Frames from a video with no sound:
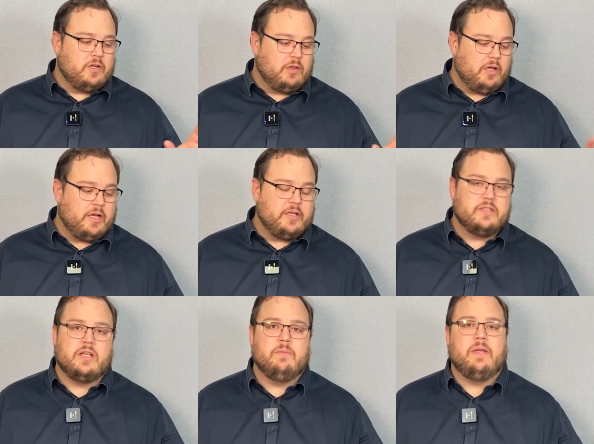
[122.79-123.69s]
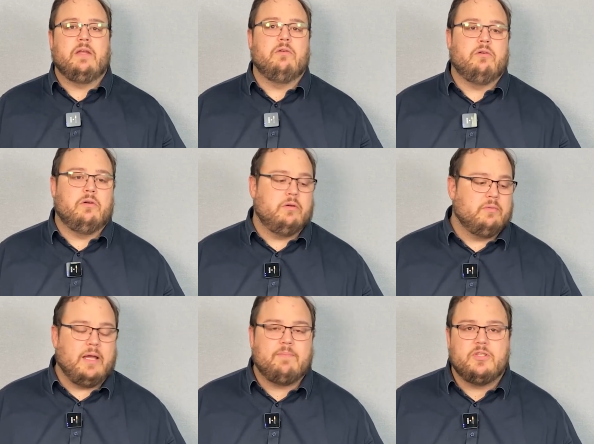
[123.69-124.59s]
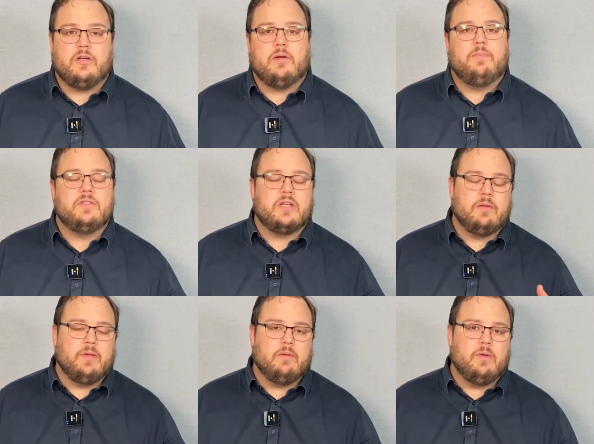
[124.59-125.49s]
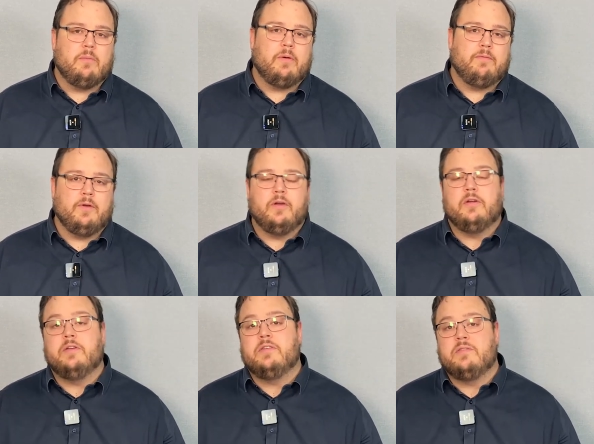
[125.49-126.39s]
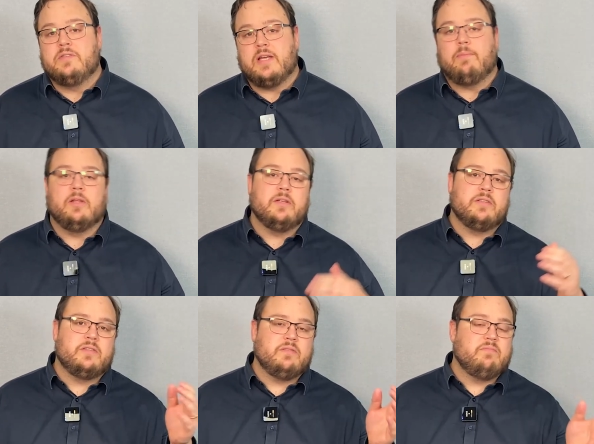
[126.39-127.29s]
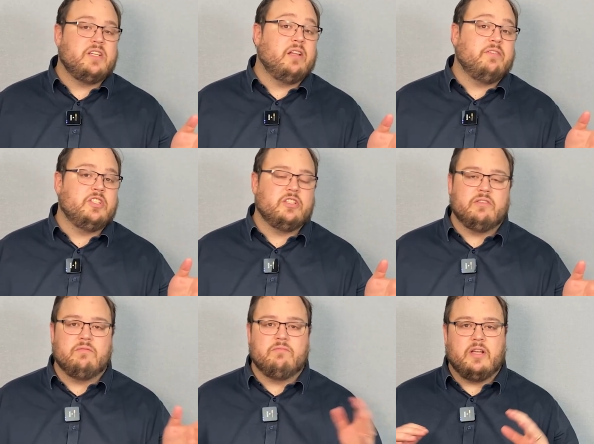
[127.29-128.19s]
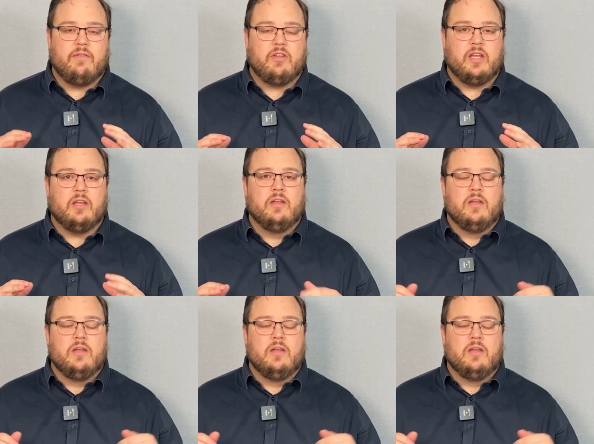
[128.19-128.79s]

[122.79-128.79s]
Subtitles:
client is going to be your laptop, it's going to be your mobile phone, tablets, television, everything.